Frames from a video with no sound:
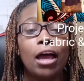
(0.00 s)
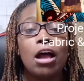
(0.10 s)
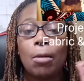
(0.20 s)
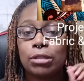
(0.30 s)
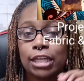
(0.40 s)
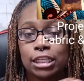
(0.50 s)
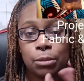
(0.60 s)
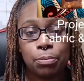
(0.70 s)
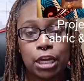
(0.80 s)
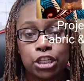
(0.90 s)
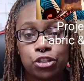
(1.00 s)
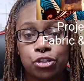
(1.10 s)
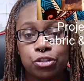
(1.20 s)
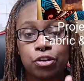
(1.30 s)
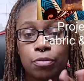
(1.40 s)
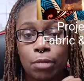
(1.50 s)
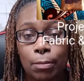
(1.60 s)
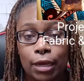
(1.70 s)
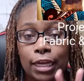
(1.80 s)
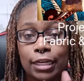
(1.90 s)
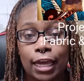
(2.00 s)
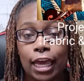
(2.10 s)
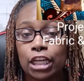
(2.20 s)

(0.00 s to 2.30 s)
I'm going to take some pictures of my Make 9.